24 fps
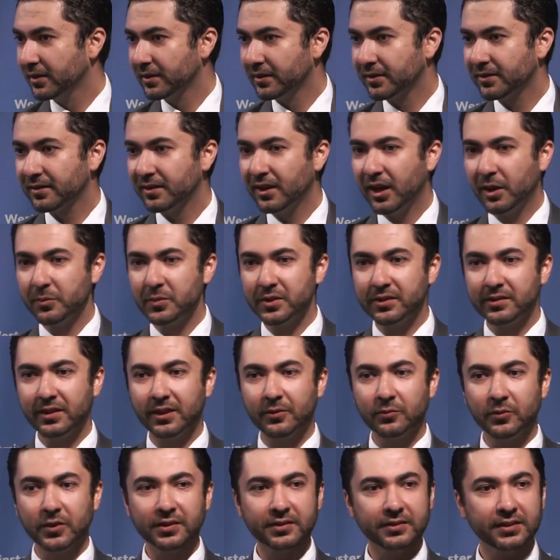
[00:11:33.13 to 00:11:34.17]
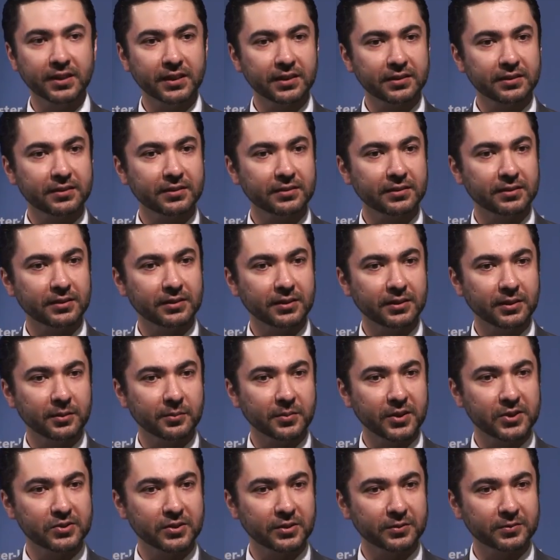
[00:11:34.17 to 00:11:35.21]
Islamism was not
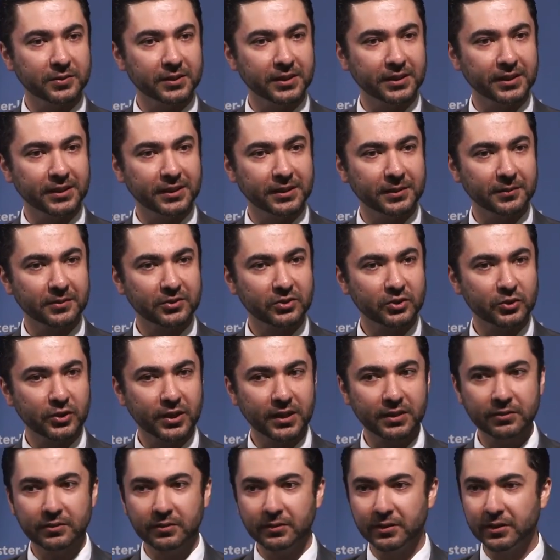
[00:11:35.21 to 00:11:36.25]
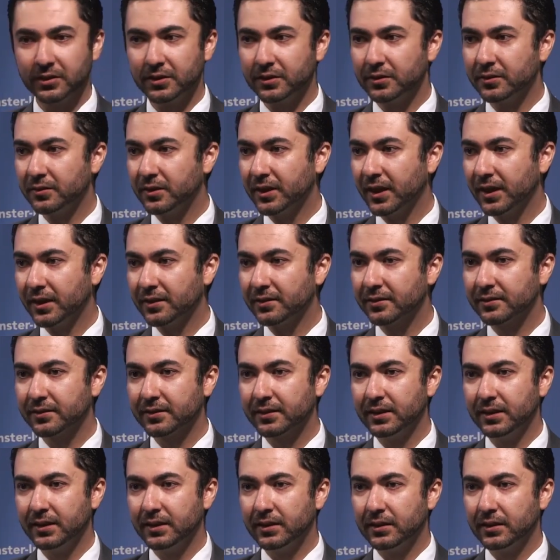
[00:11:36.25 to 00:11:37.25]
much of a threat to the US.